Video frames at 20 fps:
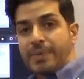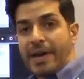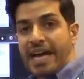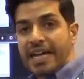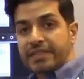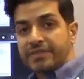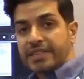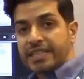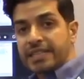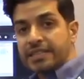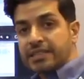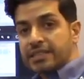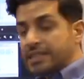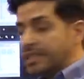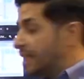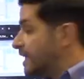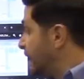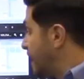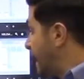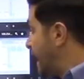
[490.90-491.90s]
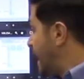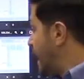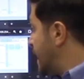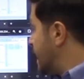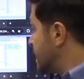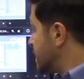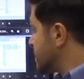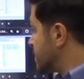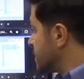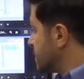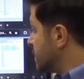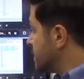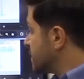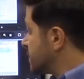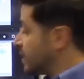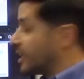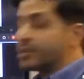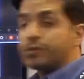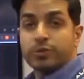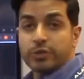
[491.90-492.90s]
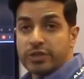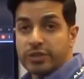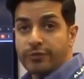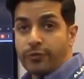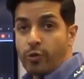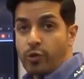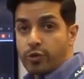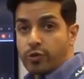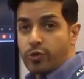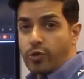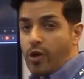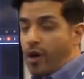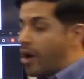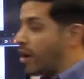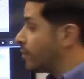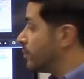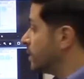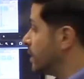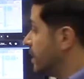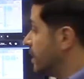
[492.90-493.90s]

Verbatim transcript: bandwidth and 1024 QAM.